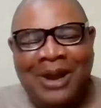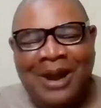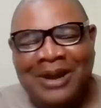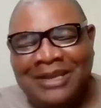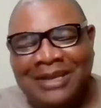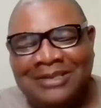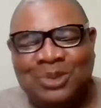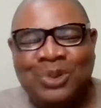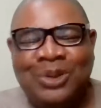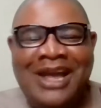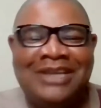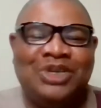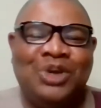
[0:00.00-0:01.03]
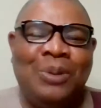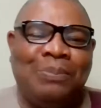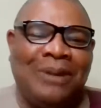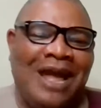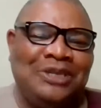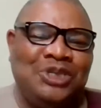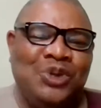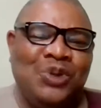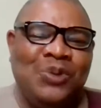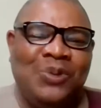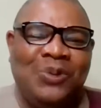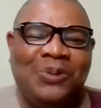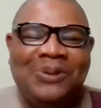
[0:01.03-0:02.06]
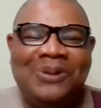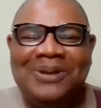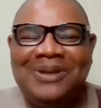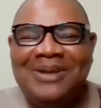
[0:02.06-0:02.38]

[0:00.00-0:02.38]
learning student replied you.